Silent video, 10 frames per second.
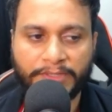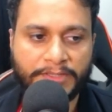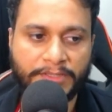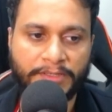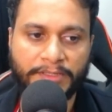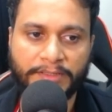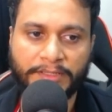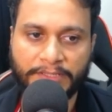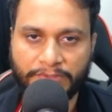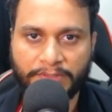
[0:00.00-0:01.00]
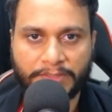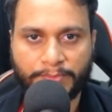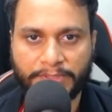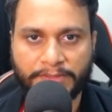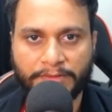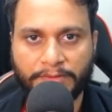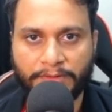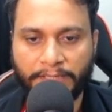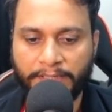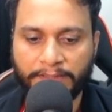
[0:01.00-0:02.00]
considered in the extra space,
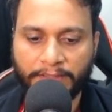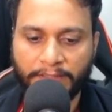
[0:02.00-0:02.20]
right?